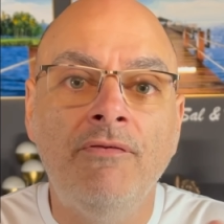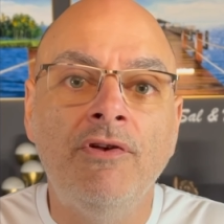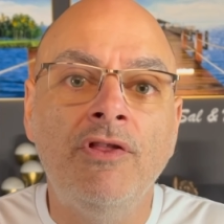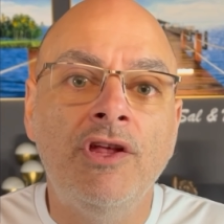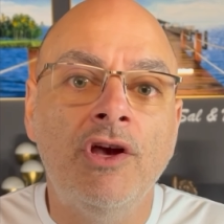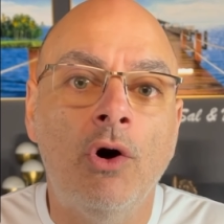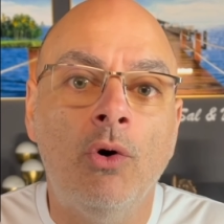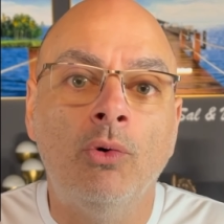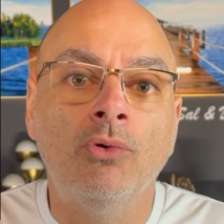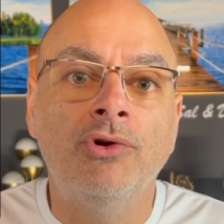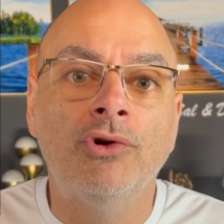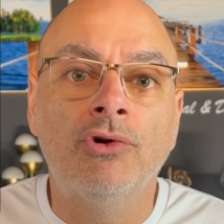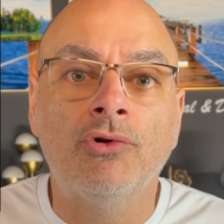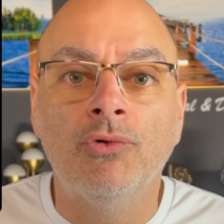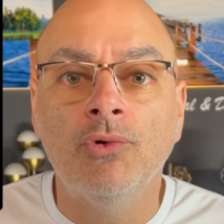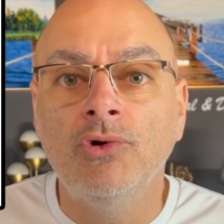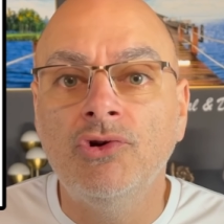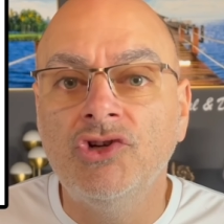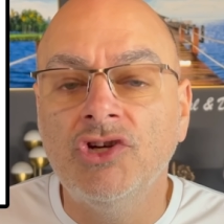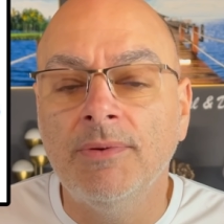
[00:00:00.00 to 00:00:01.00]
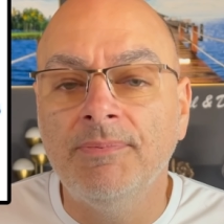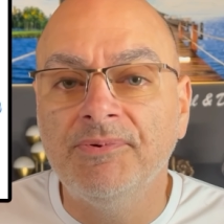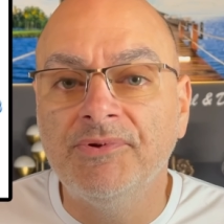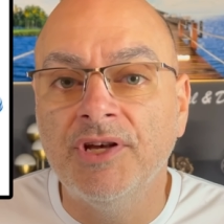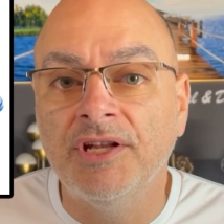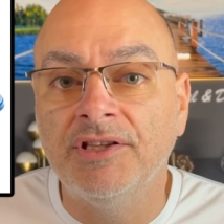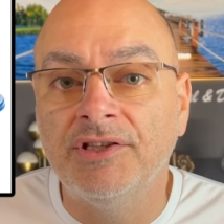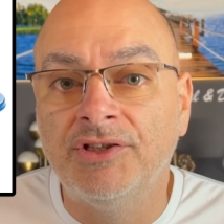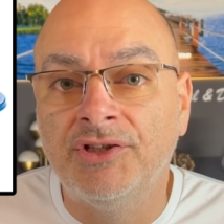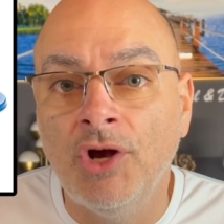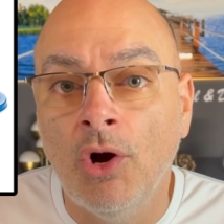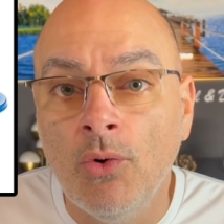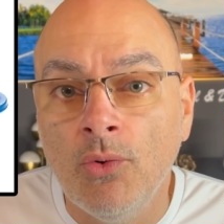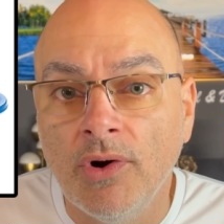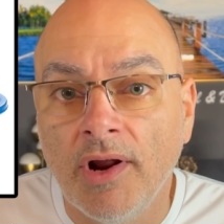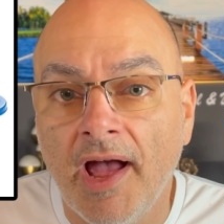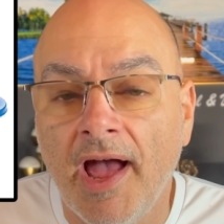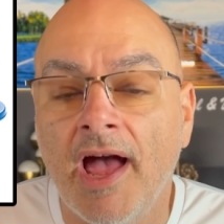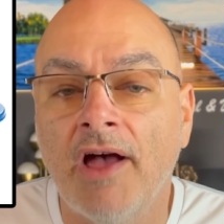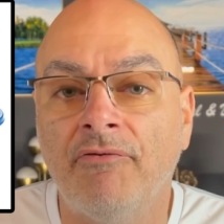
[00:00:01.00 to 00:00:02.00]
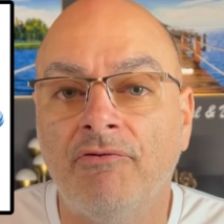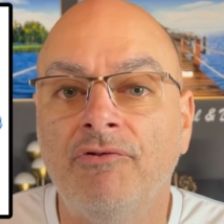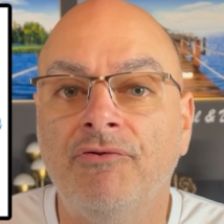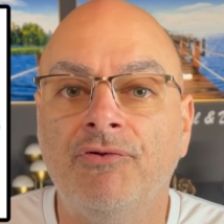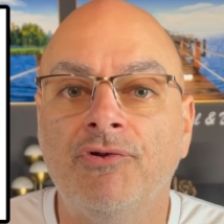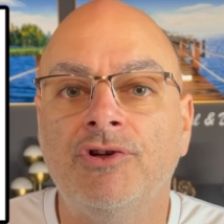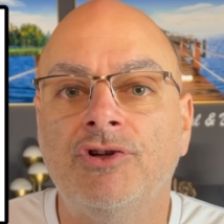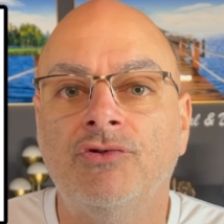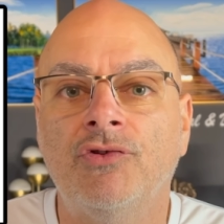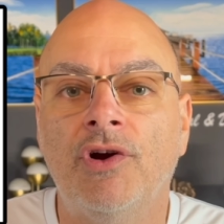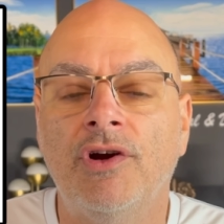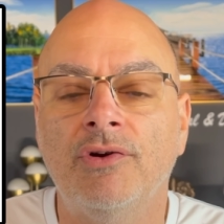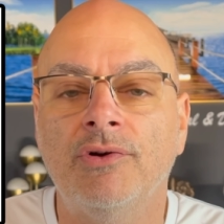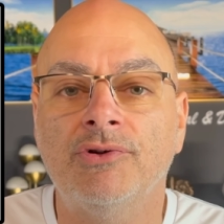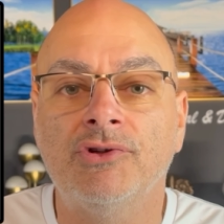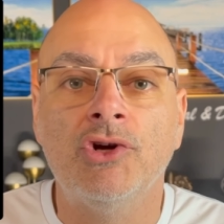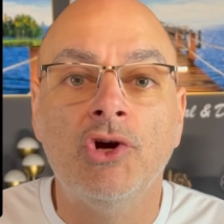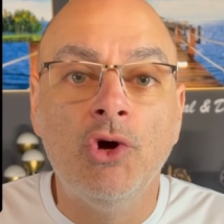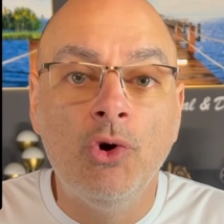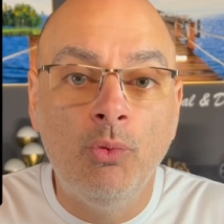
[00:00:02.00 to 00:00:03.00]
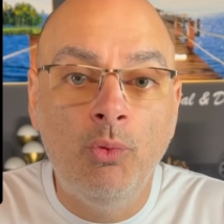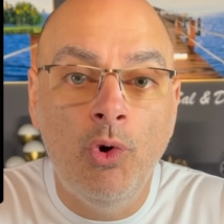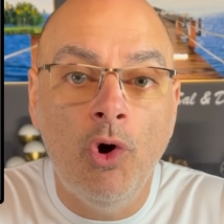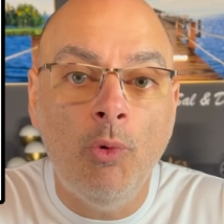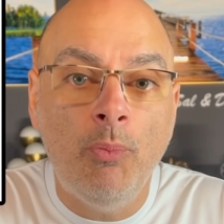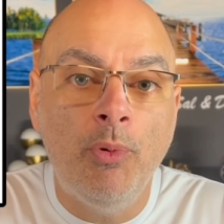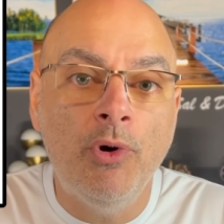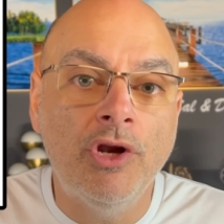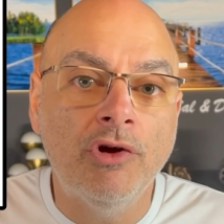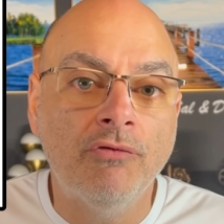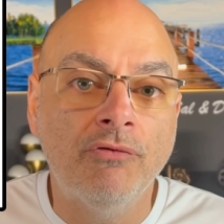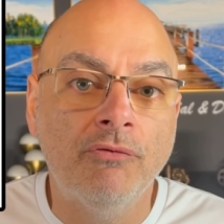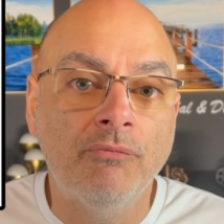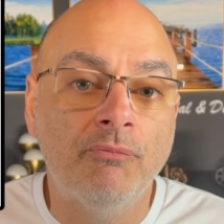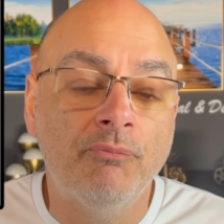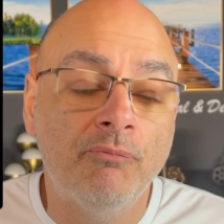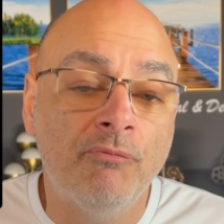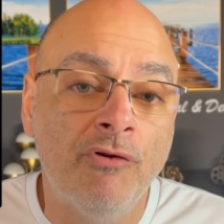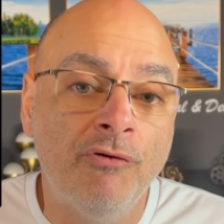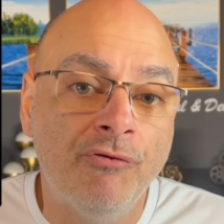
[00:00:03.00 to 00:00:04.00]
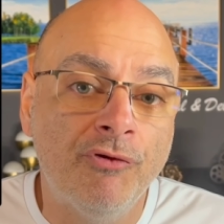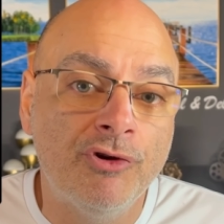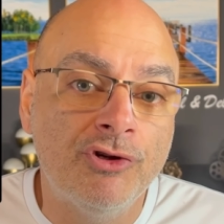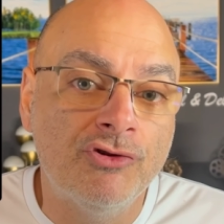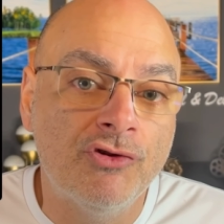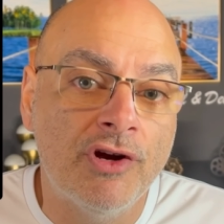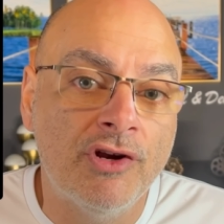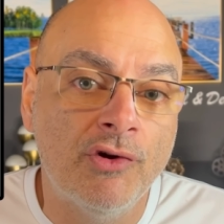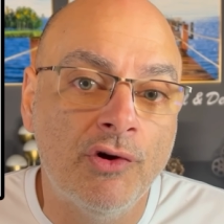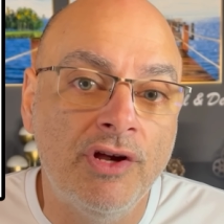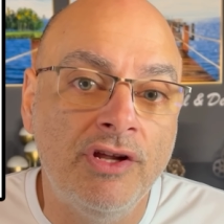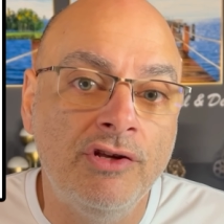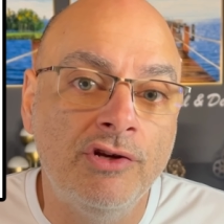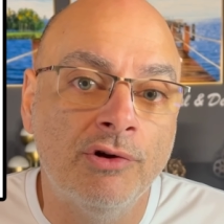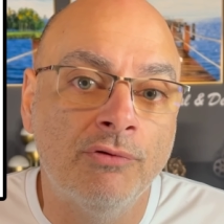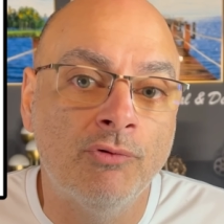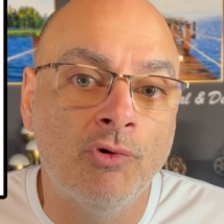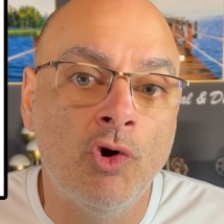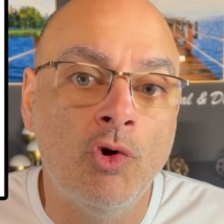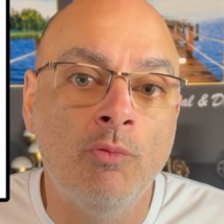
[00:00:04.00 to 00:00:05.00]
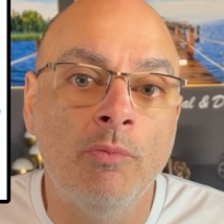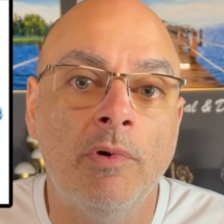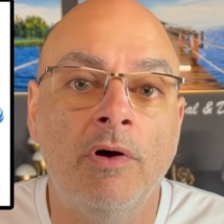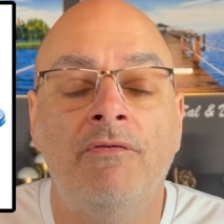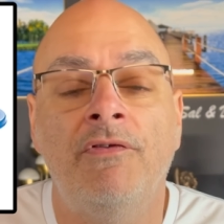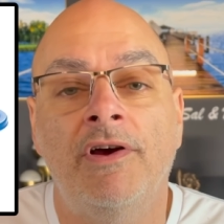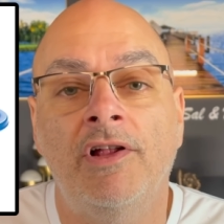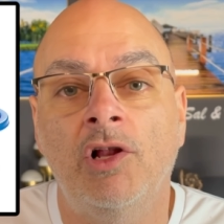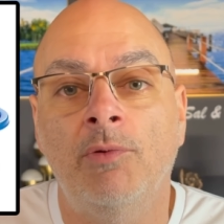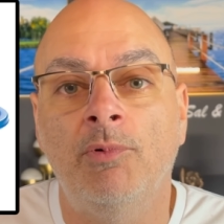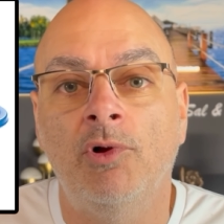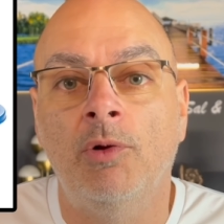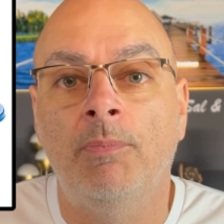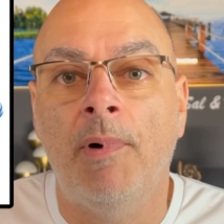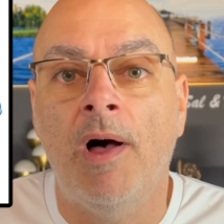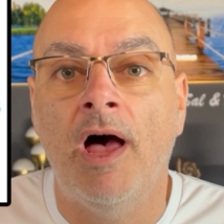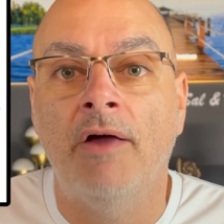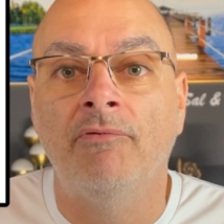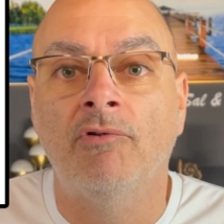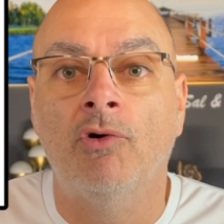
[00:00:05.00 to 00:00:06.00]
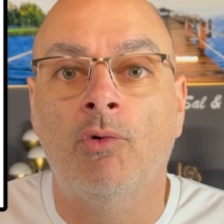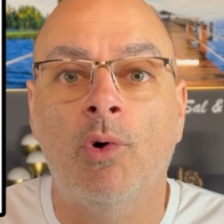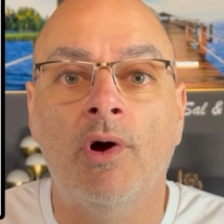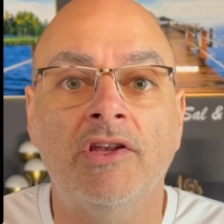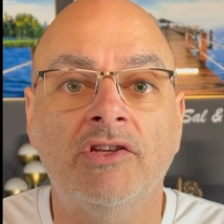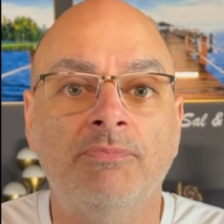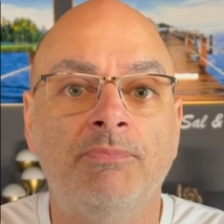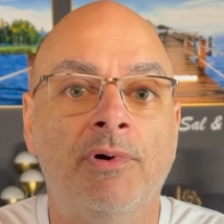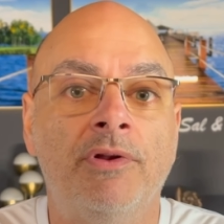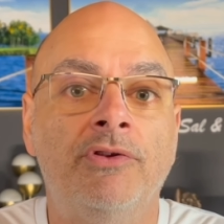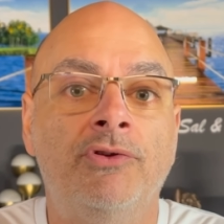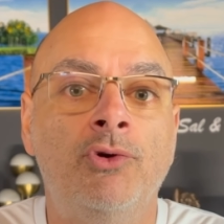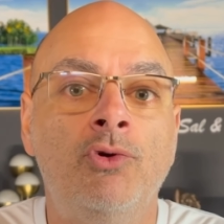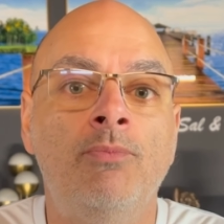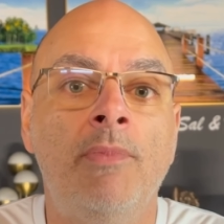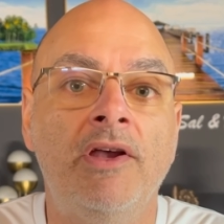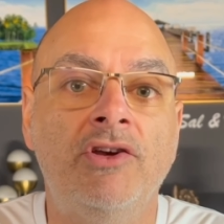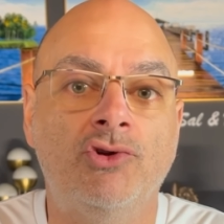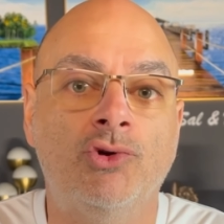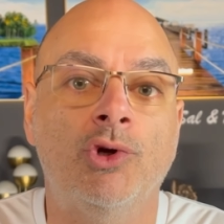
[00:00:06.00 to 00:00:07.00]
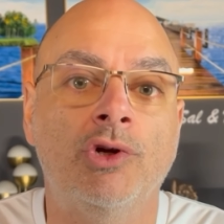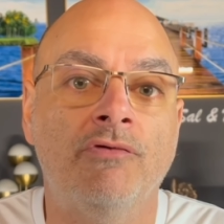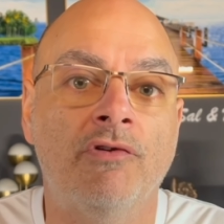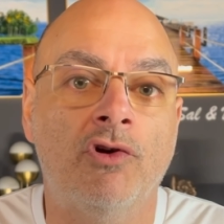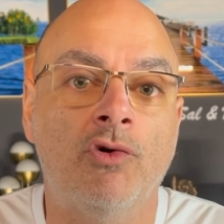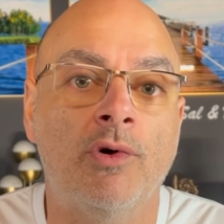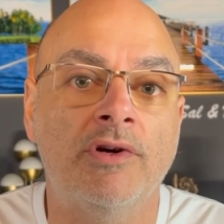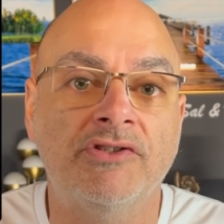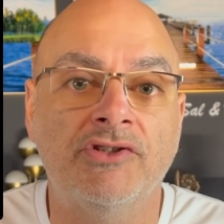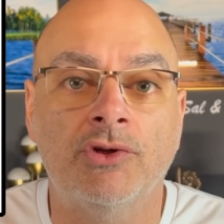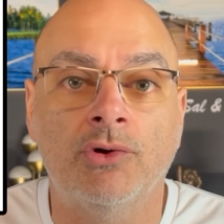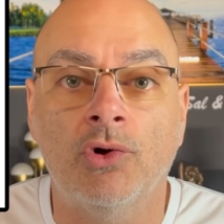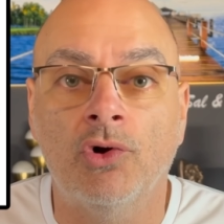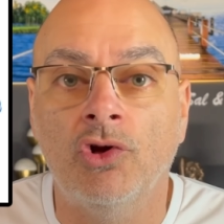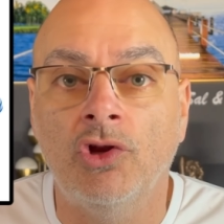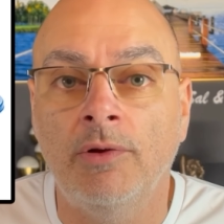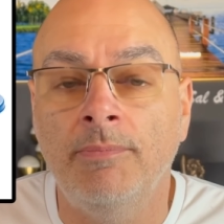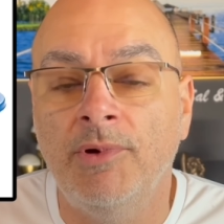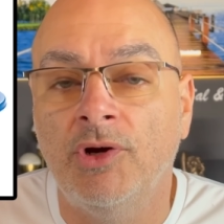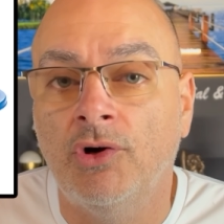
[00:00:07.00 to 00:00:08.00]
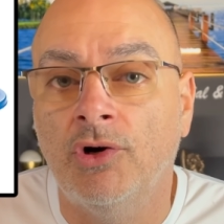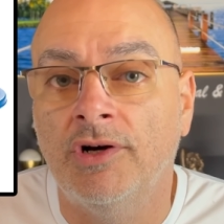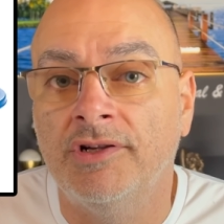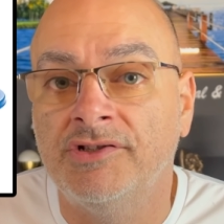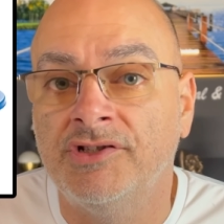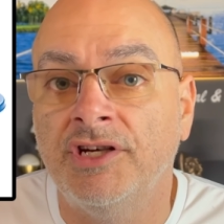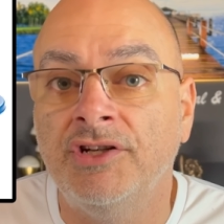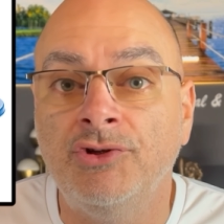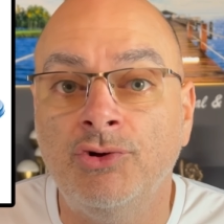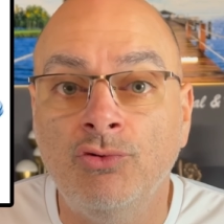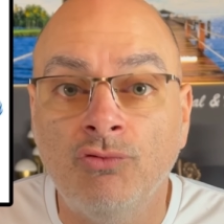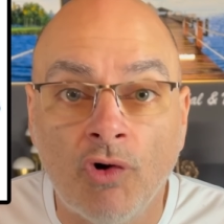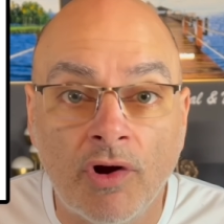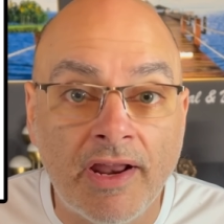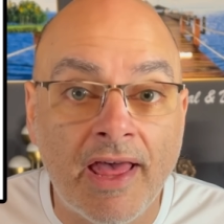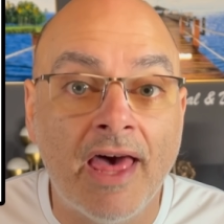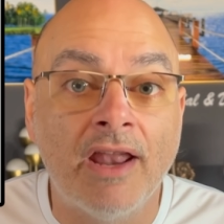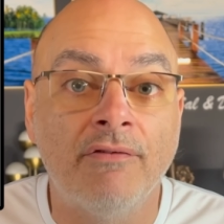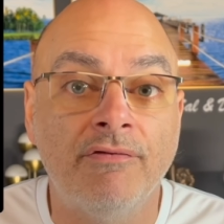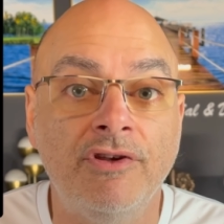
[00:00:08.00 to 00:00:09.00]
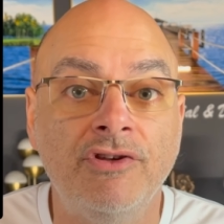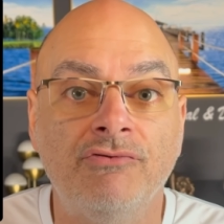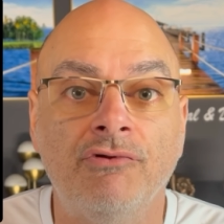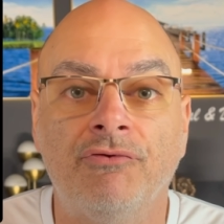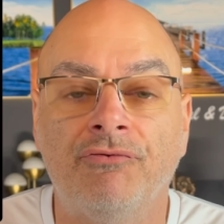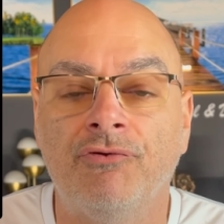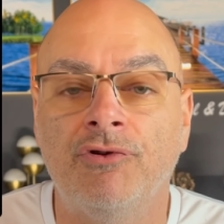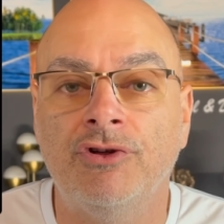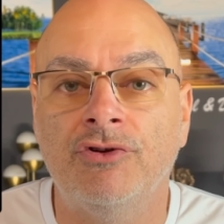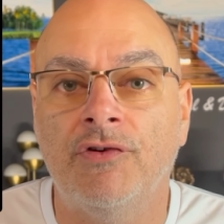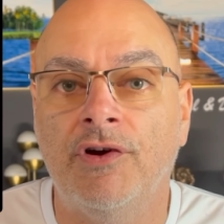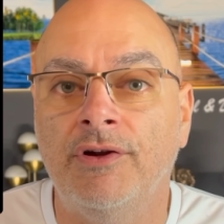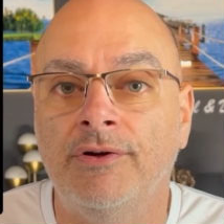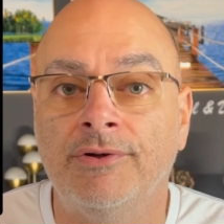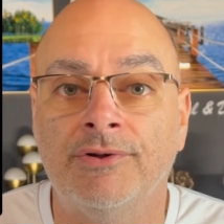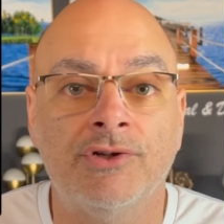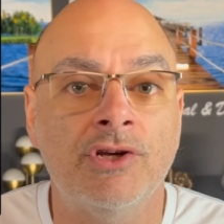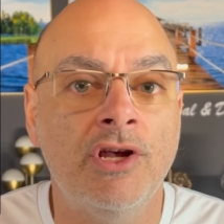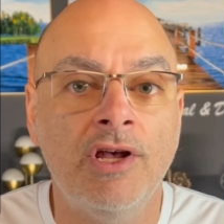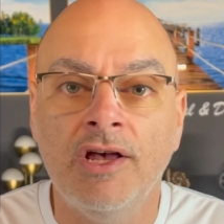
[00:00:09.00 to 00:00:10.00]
the older cruise ships that don't have refrigerators will put a refrigerator in your room available upon request, but do make sure you request it early because they do run out of these refrigerators.